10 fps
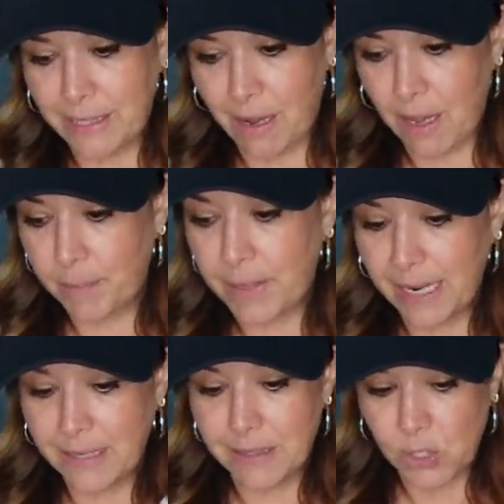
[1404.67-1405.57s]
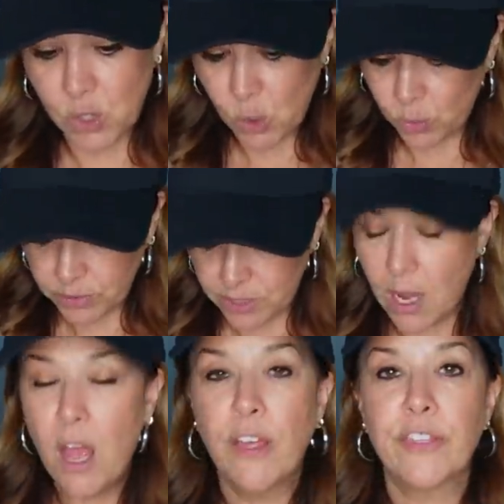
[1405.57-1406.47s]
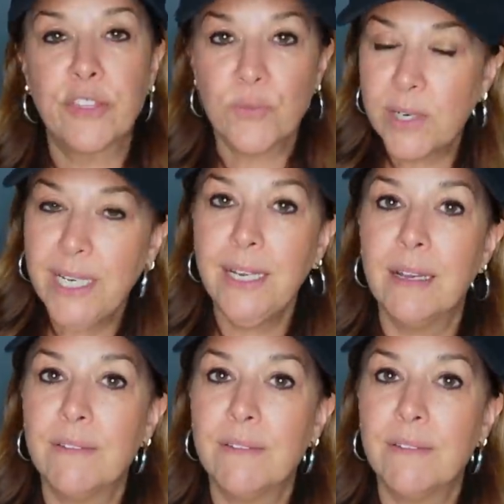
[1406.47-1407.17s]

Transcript: it up, but I sold three